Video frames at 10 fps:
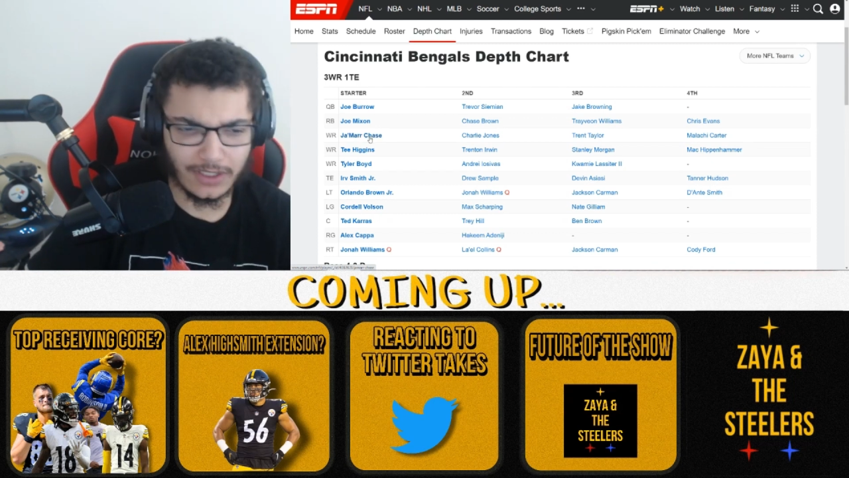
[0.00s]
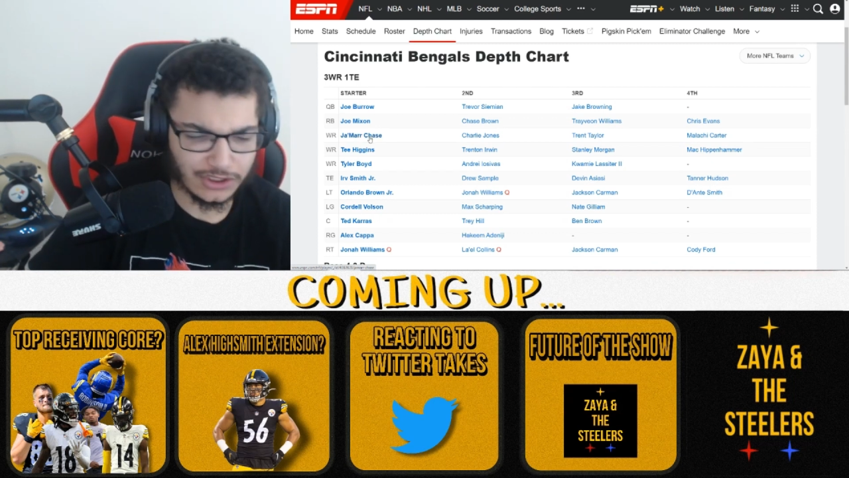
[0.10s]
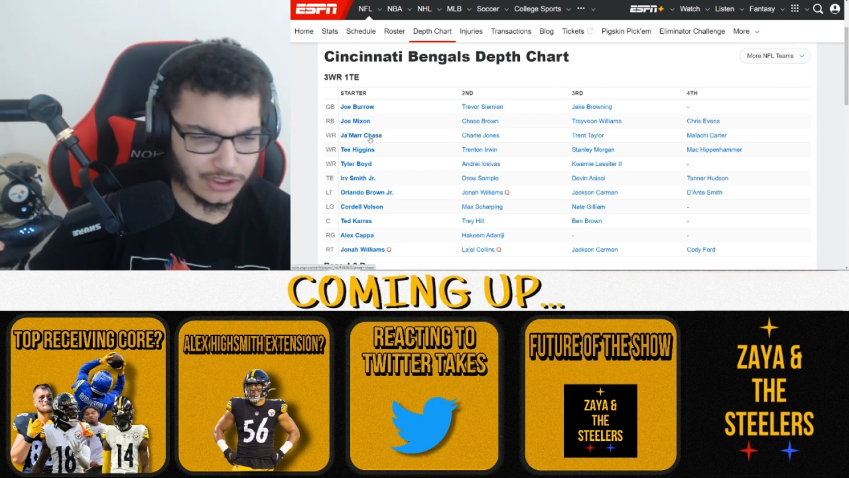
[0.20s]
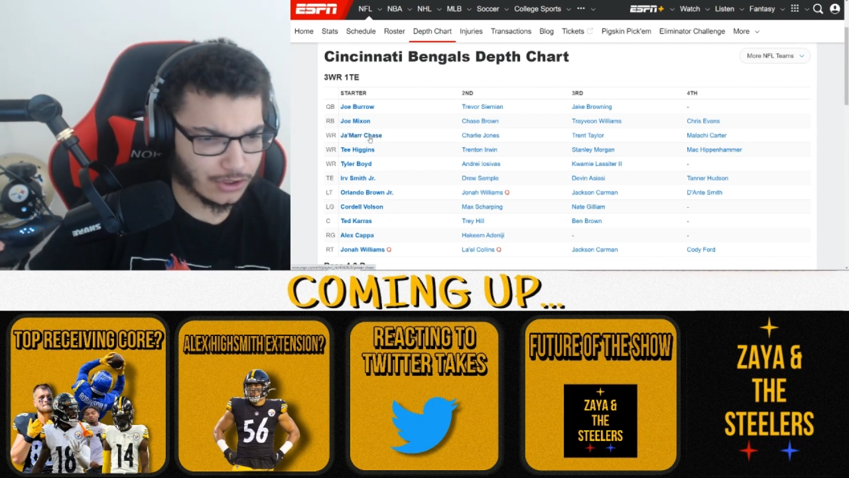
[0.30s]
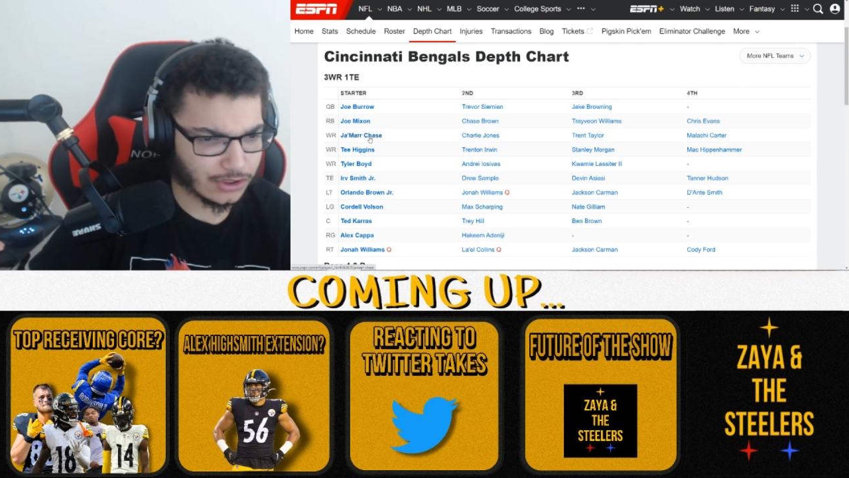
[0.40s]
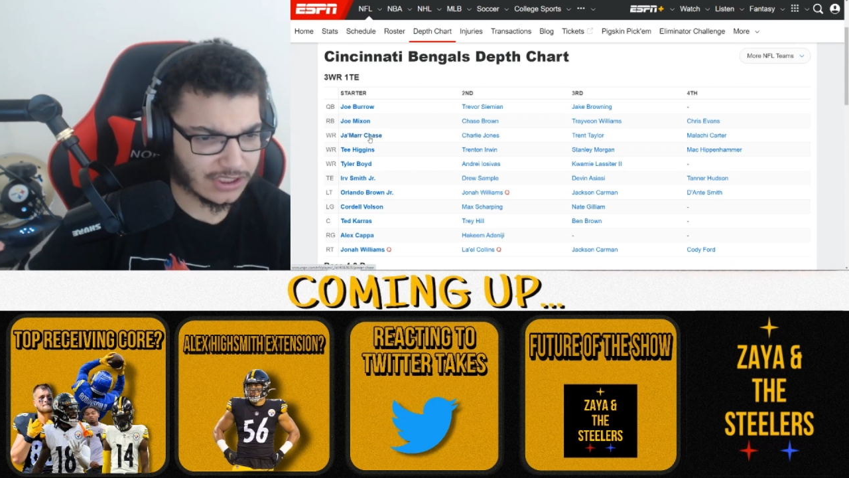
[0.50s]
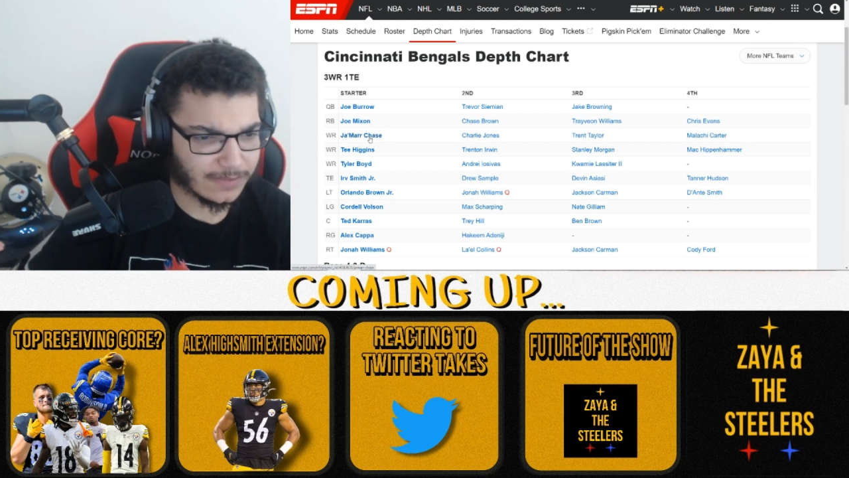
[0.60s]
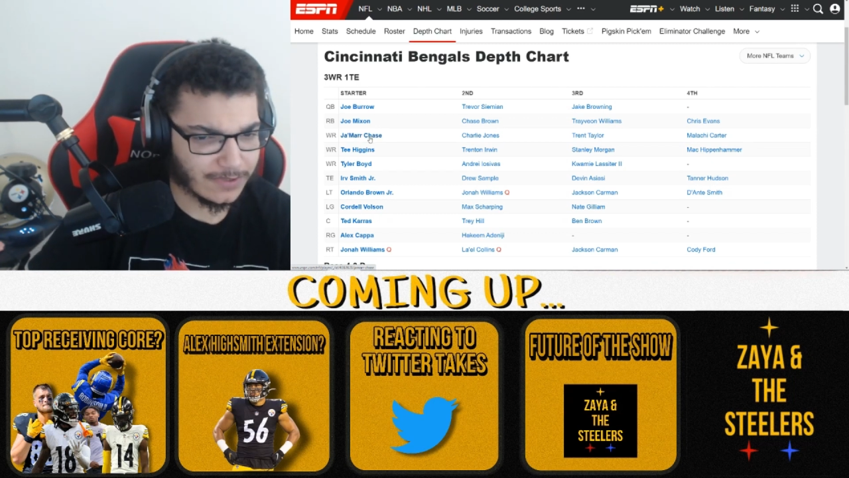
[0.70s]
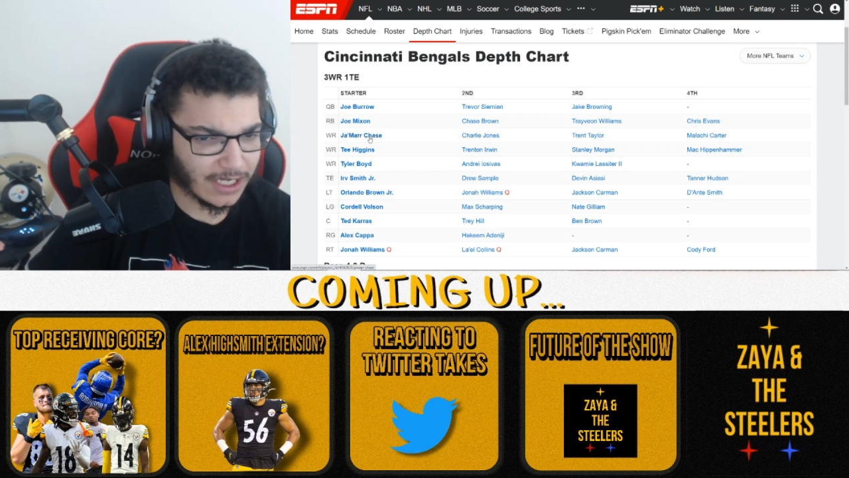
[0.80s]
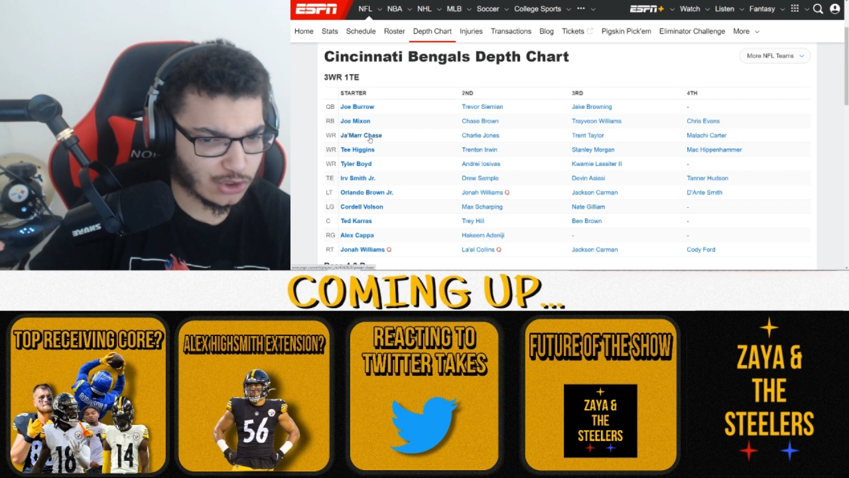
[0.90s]
You're
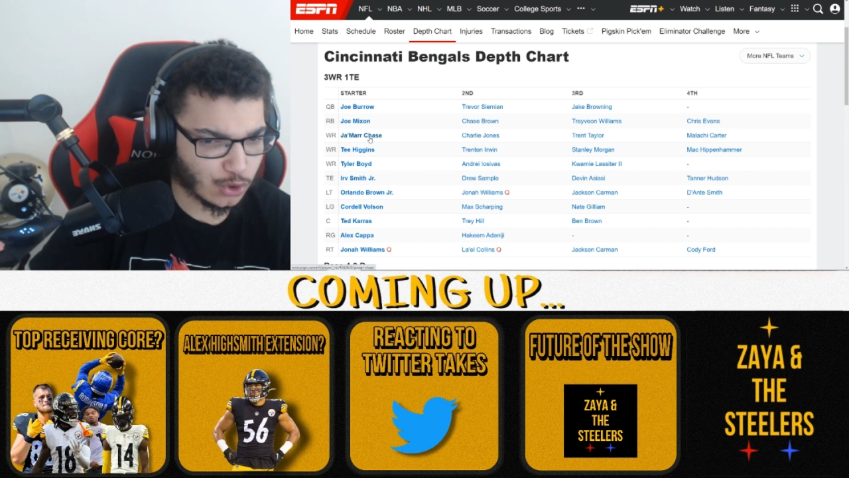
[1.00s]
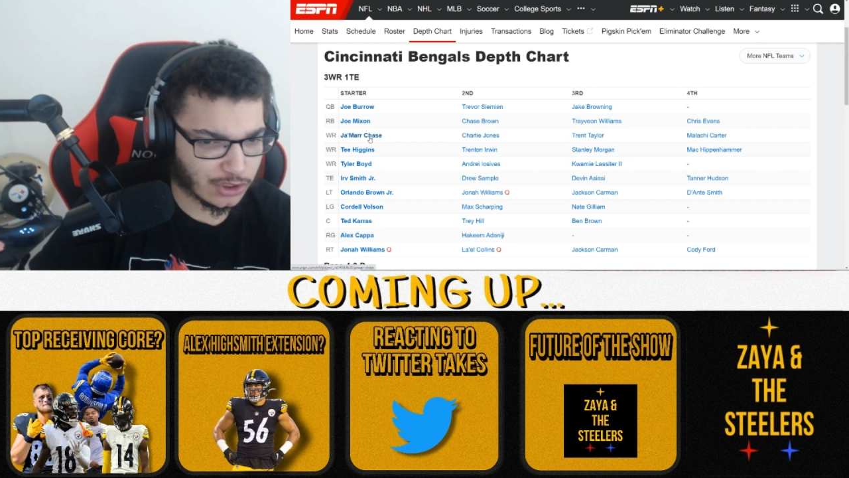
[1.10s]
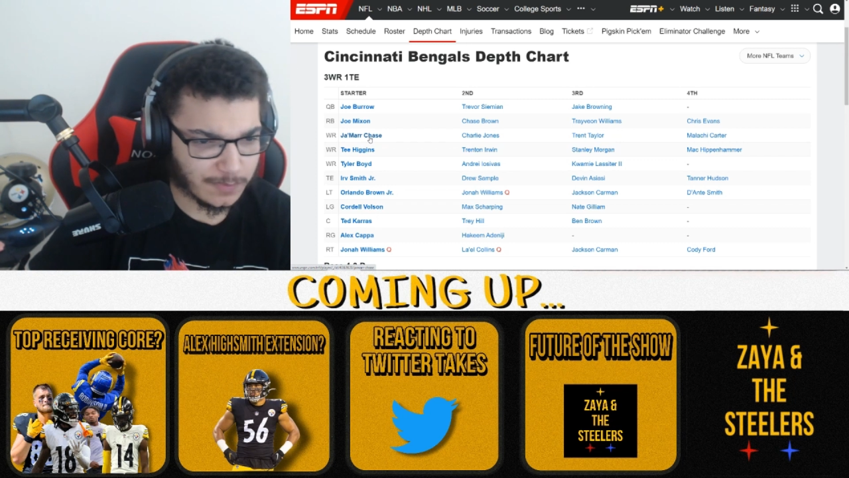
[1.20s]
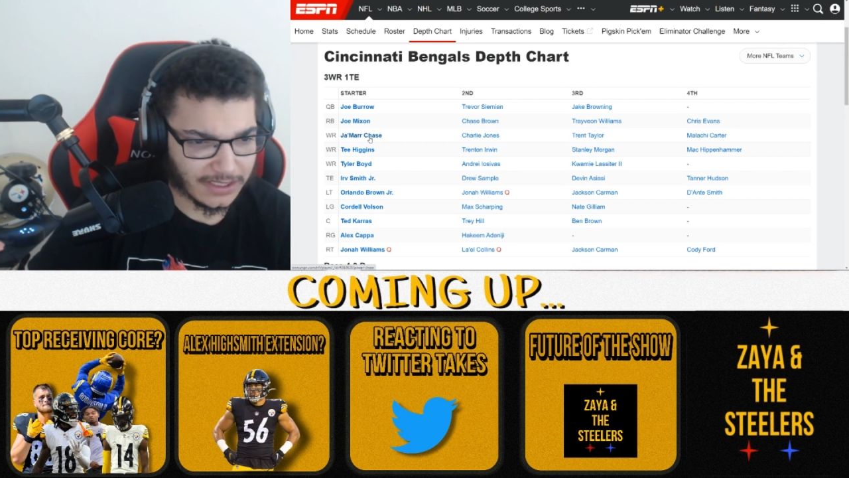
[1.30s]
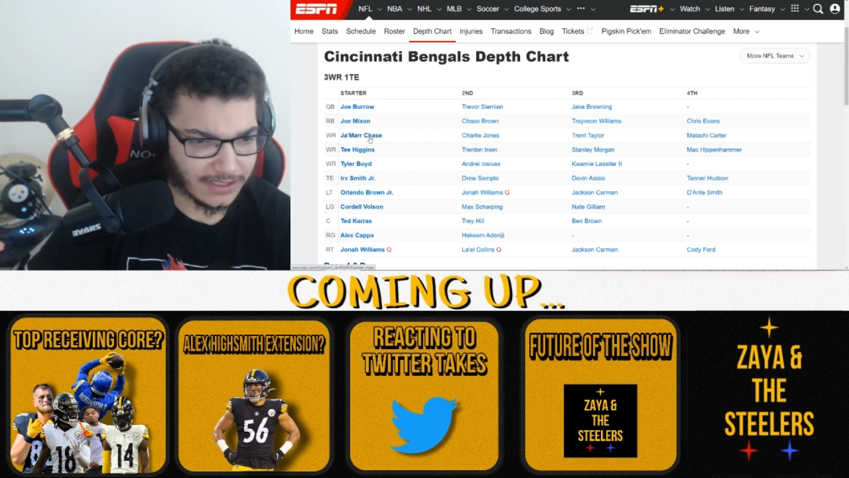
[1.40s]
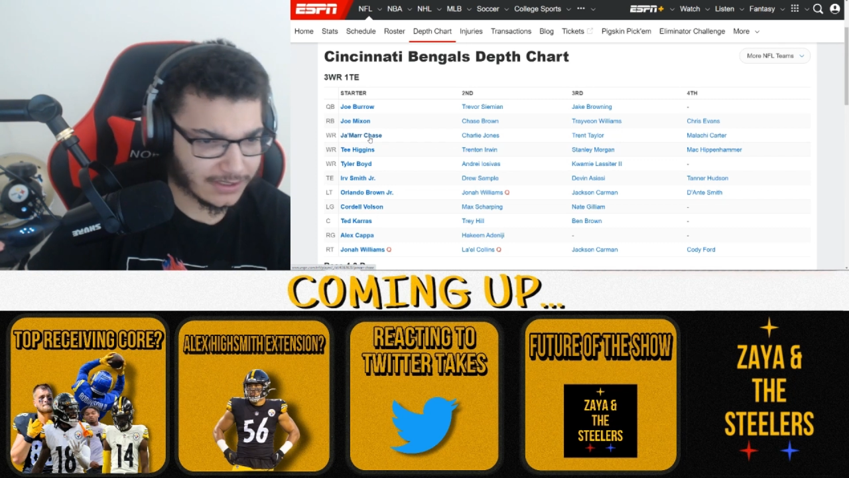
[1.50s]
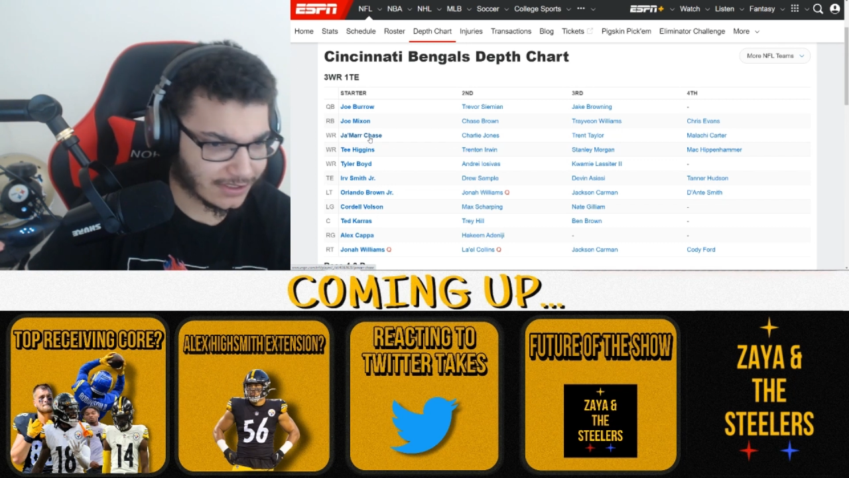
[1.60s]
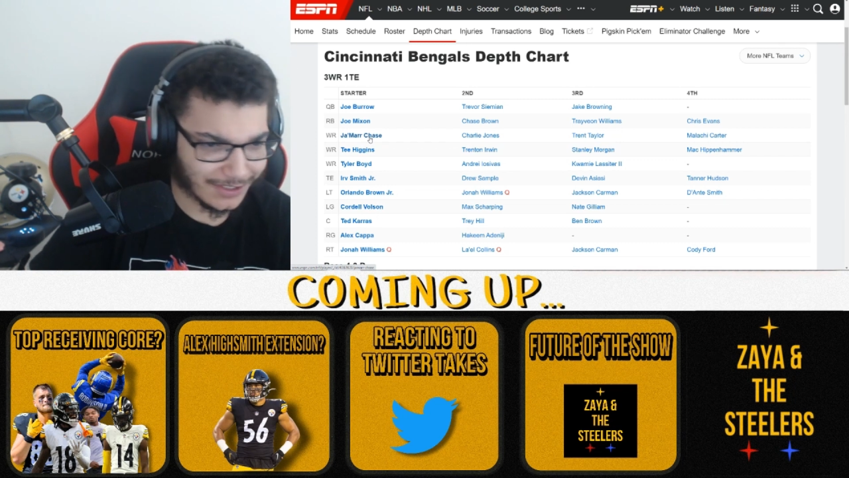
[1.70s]
sleeping on George Pickens.